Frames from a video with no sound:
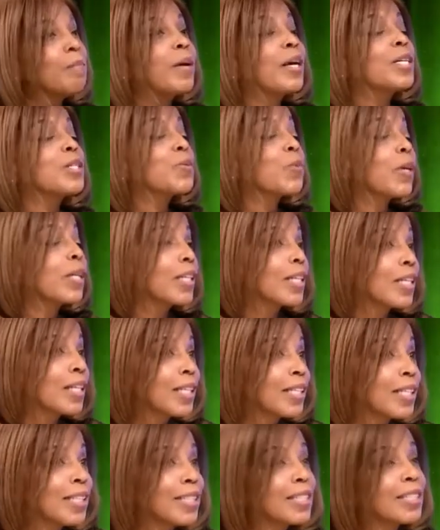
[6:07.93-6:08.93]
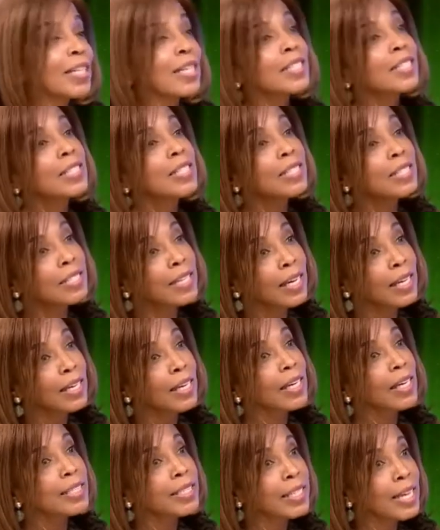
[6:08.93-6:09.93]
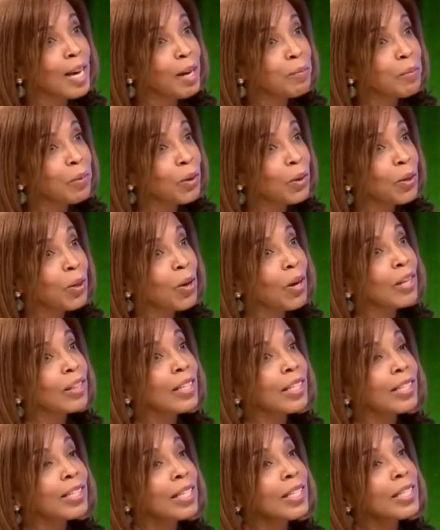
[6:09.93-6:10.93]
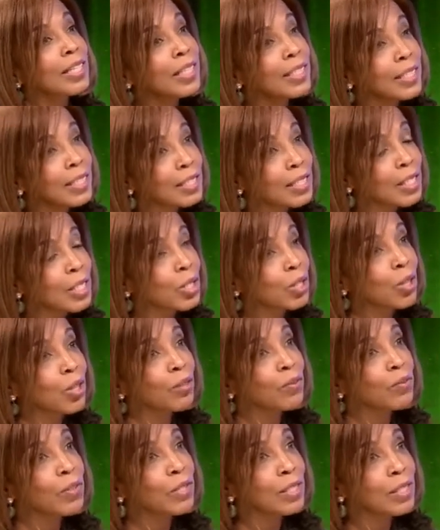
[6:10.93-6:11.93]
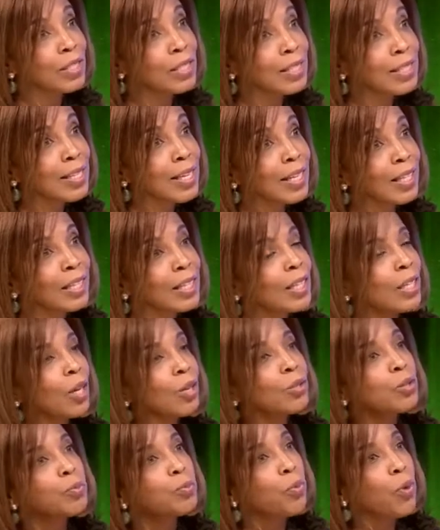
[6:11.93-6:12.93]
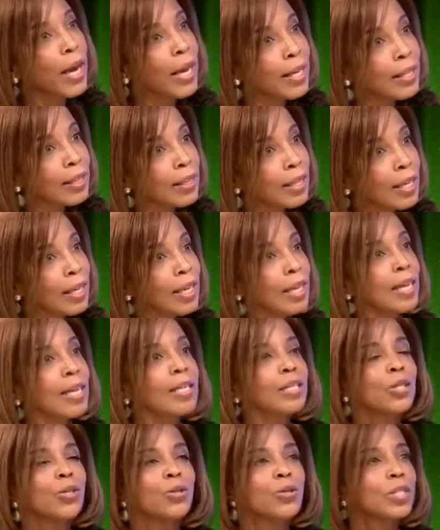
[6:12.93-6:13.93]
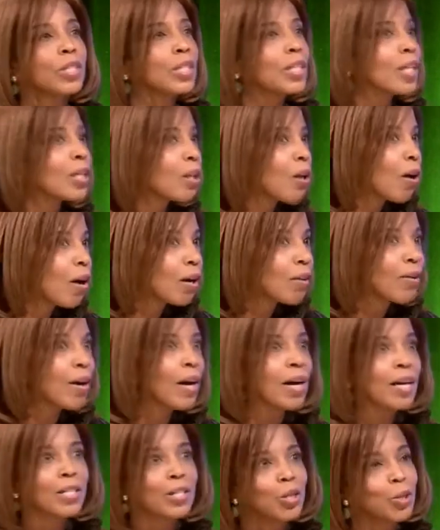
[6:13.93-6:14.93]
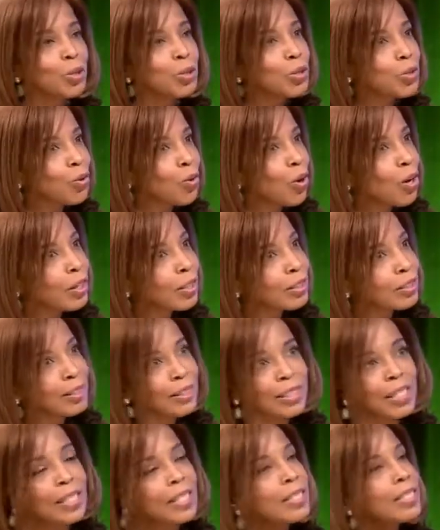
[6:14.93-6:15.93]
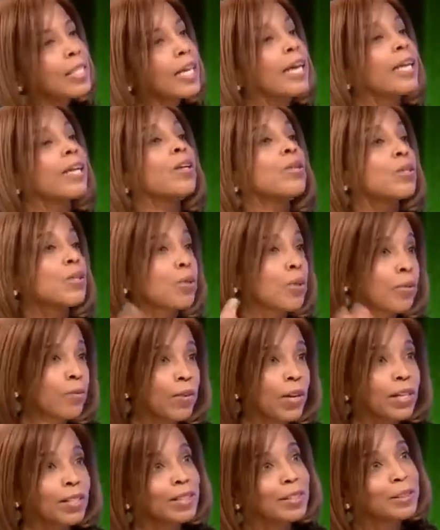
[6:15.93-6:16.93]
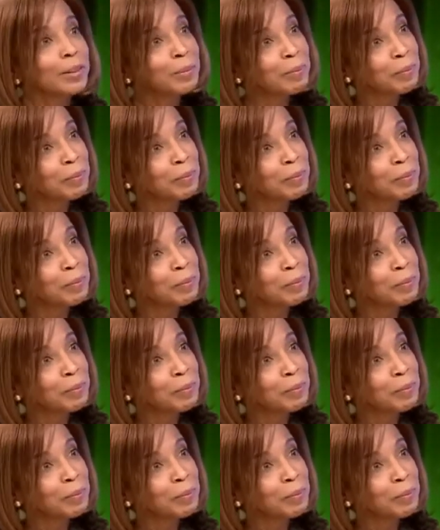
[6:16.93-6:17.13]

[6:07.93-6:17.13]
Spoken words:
The best way to clean dust is taking a damp cloth and cleaning the surfaces. You know, spraying things, using Clorox, those strong things can also affect.